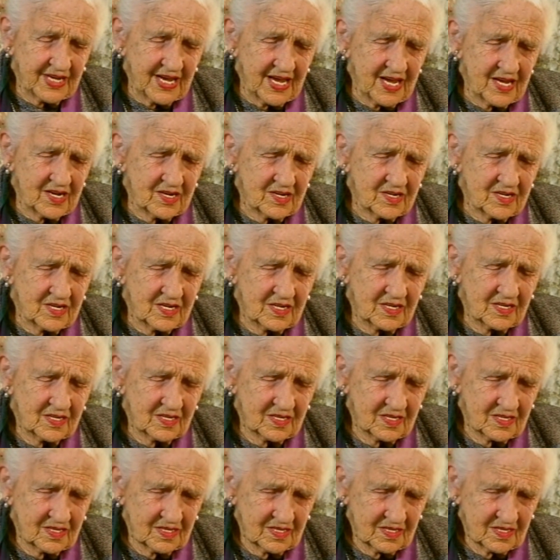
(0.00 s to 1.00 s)
and
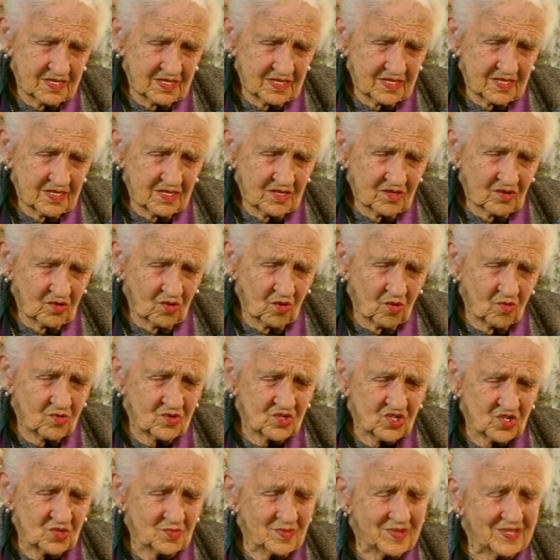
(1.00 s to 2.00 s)

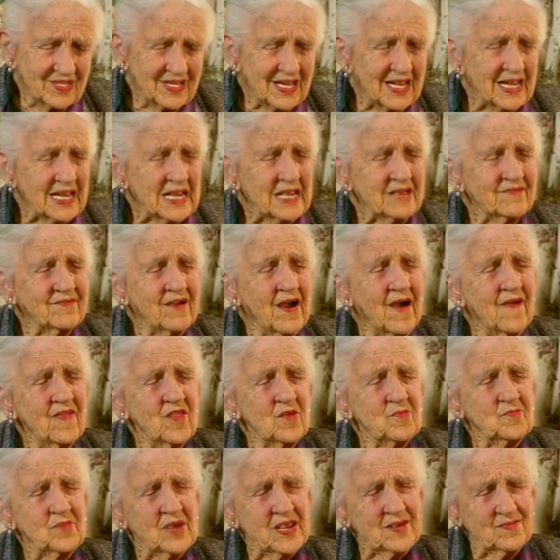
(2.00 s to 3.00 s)
always to be thinking of
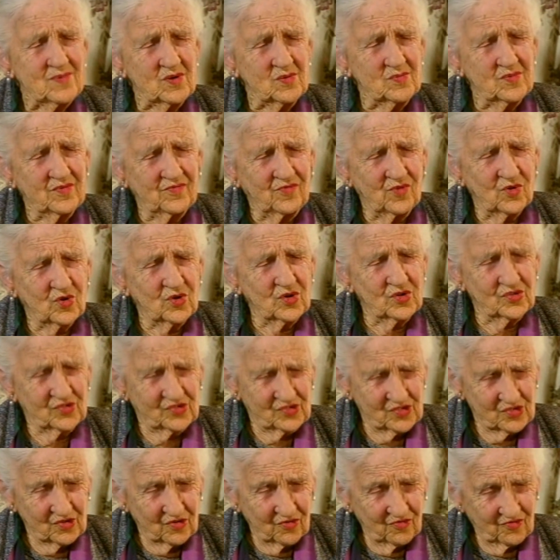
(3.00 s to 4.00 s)
other people before
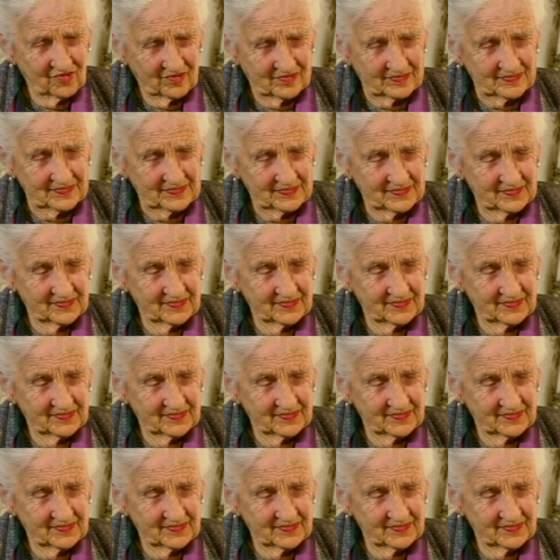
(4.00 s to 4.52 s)
herself.